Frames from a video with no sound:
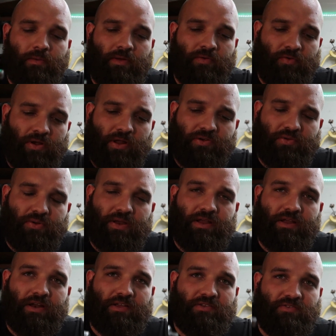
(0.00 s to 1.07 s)
If you're not doing
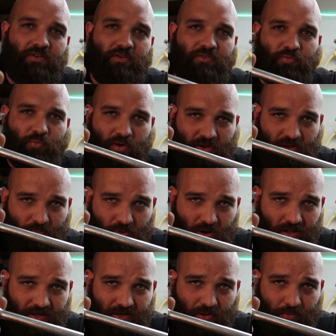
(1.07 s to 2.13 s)
any kind of serious work, you
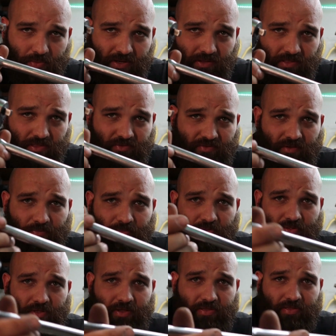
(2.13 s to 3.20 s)
probably don't need
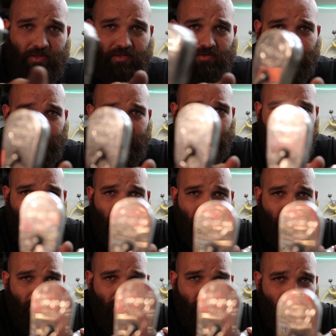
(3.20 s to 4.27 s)
something like this.
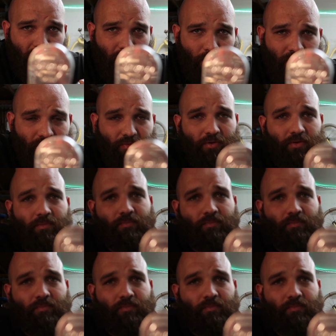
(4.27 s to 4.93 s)
However,